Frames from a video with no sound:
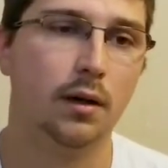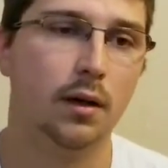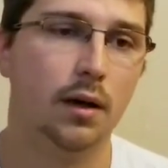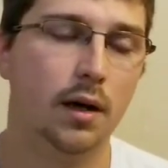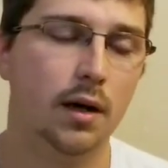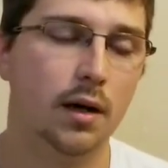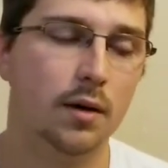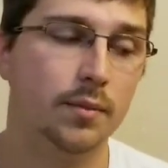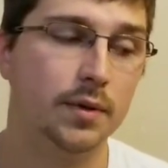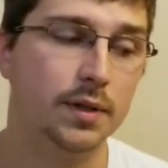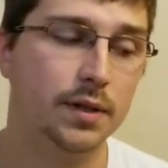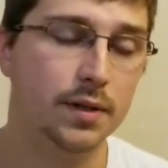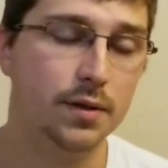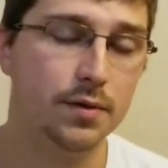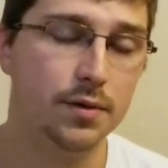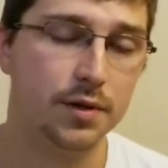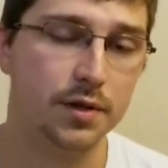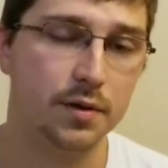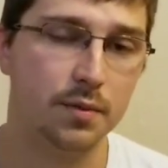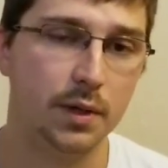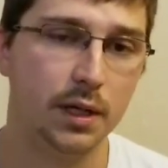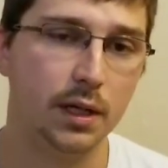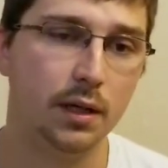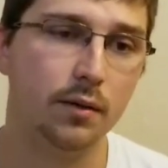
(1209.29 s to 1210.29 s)
but
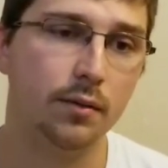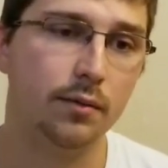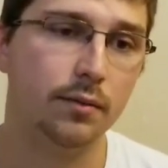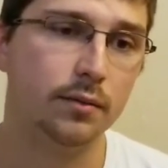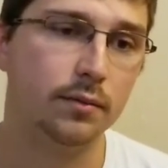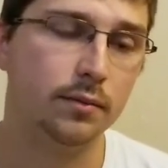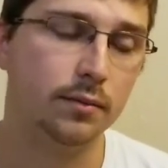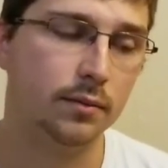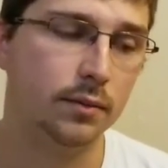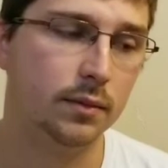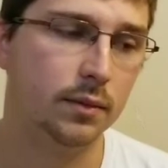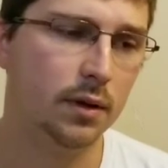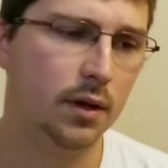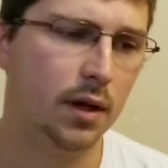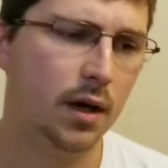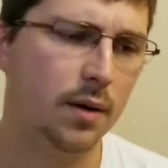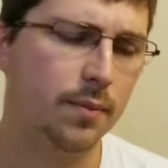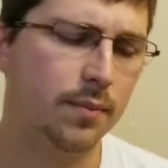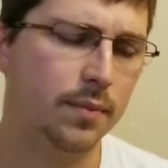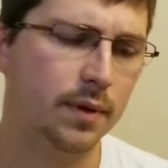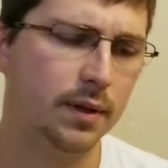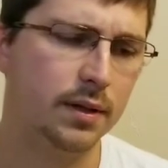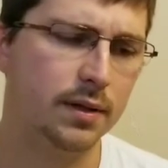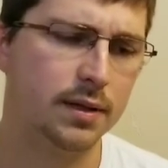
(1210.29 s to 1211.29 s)
used me
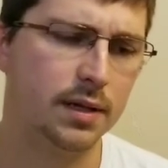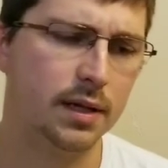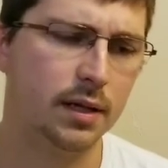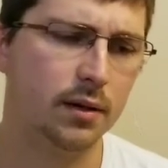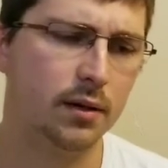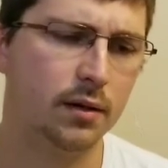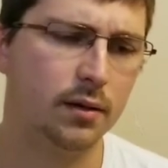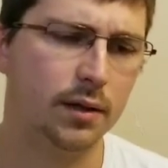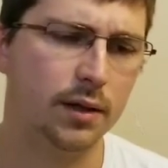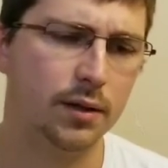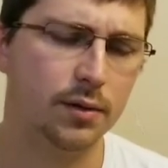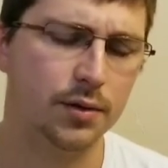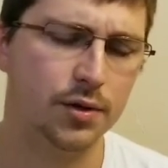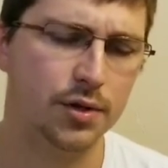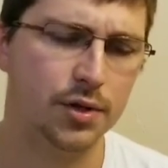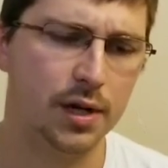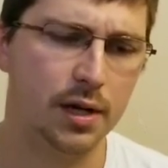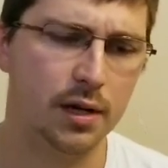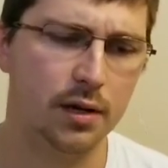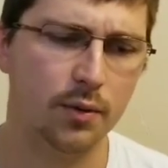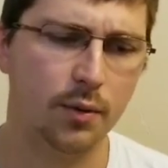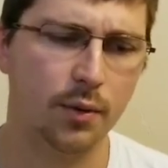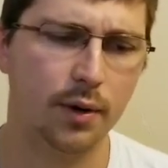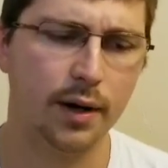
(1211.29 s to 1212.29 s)
up until, it was
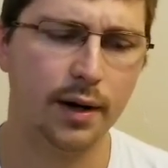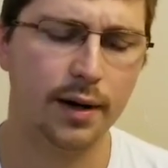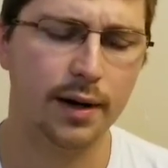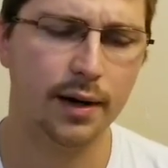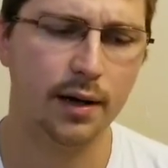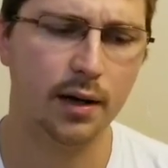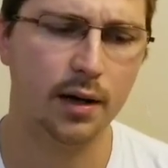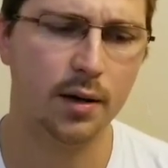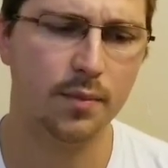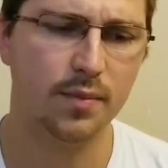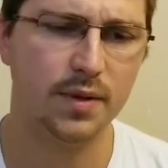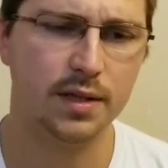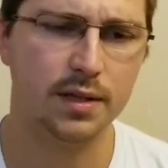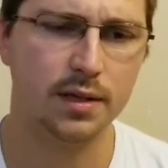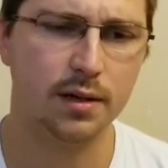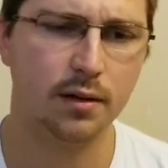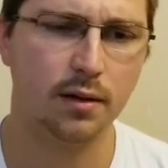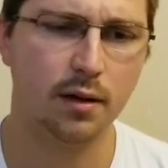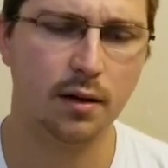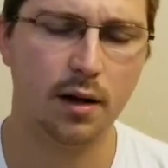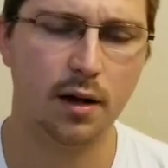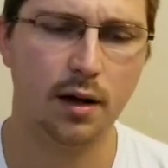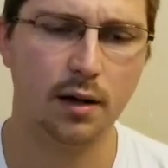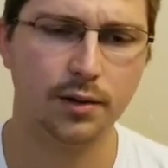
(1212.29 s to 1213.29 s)
January, up
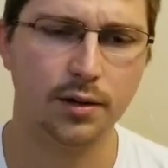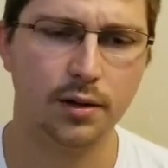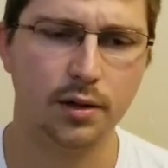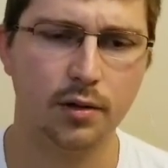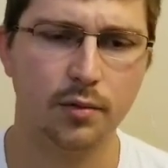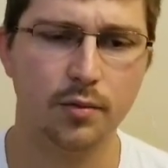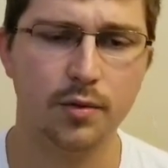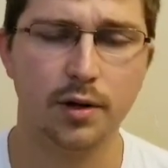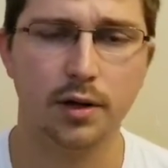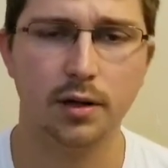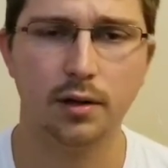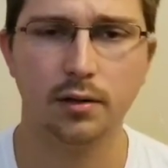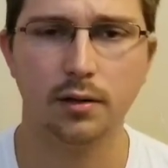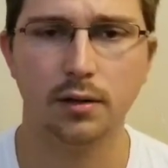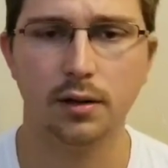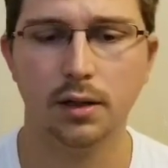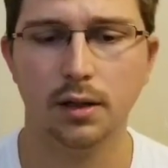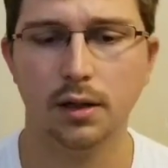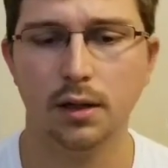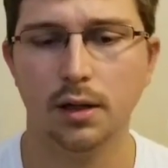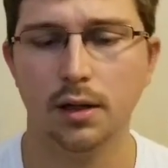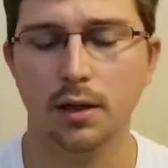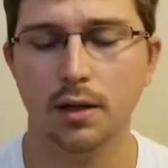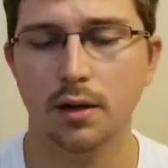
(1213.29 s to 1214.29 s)
until October,
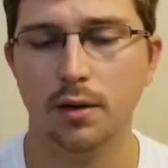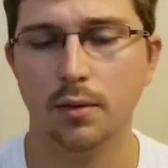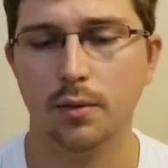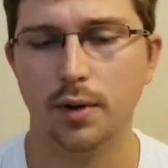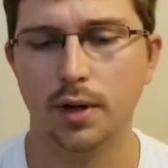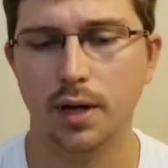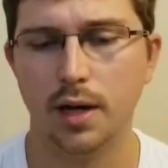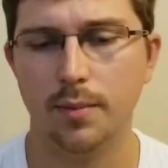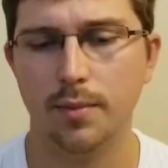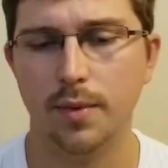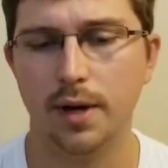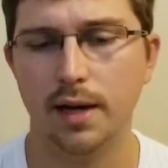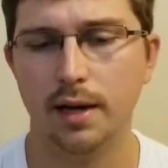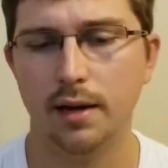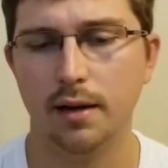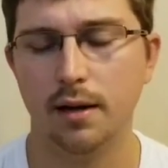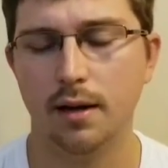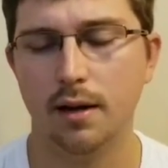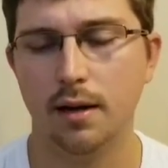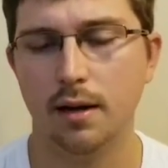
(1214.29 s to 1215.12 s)
when I met